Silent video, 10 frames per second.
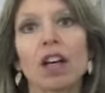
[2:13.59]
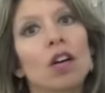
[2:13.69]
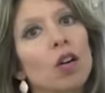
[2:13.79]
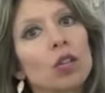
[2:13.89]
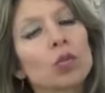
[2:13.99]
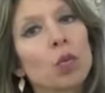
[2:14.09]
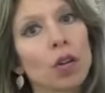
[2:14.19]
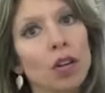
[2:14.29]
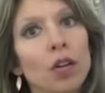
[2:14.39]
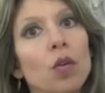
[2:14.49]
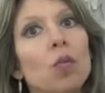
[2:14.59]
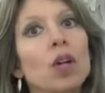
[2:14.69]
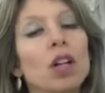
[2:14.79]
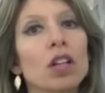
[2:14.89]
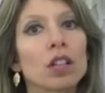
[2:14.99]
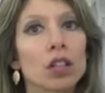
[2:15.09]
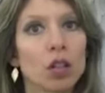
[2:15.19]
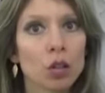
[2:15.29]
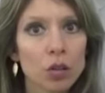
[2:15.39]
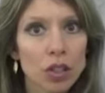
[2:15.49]
Cold water will
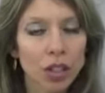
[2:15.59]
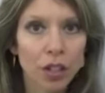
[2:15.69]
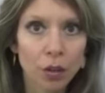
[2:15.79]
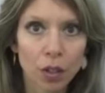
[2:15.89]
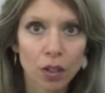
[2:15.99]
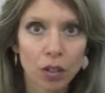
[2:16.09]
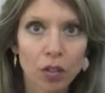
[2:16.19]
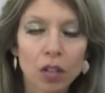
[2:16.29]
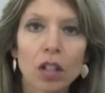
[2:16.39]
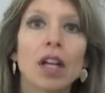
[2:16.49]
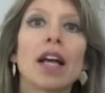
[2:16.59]
close the cuticle